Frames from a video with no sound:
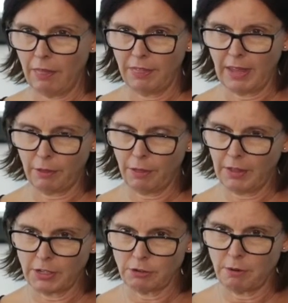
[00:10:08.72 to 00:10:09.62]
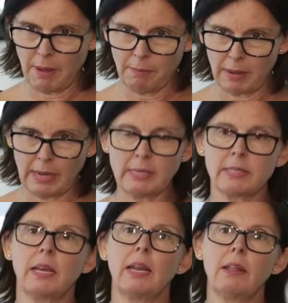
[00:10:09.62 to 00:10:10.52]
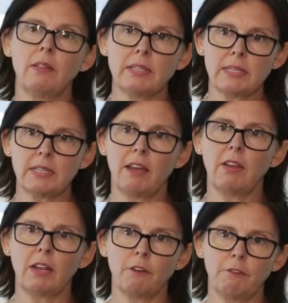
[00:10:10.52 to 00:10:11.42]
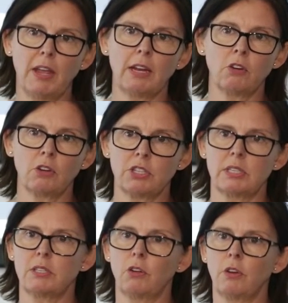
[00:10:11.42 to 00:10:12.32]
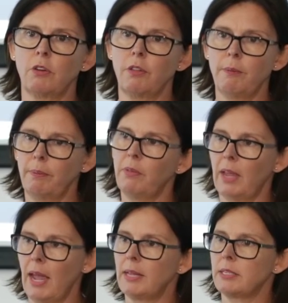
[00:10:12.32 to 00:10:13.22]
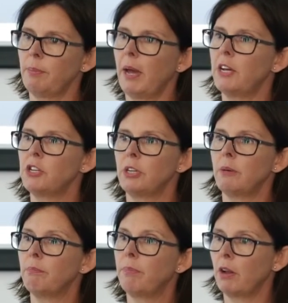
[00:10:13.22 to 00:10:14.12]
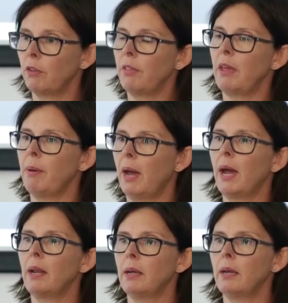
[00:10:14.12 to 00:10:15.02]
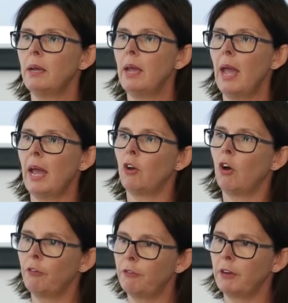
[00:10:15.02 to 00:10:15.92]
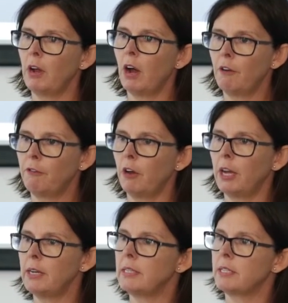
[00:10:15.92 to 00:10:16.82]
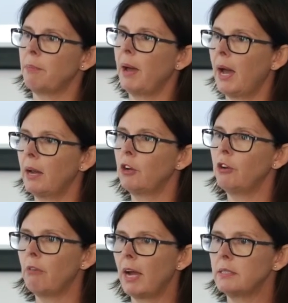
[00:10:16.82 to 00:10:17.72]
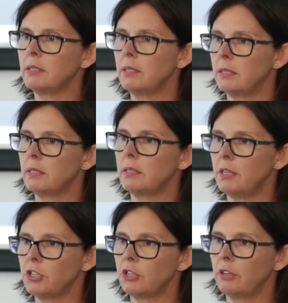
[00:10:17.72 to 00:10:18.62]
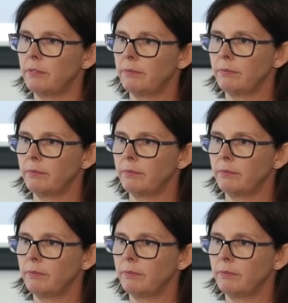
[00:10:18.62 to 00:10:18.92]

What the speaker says: The other thing to remember is that this is having an effect not just on the cancer patient, but on their partner. And often I find it's the partner who raises this as an issue.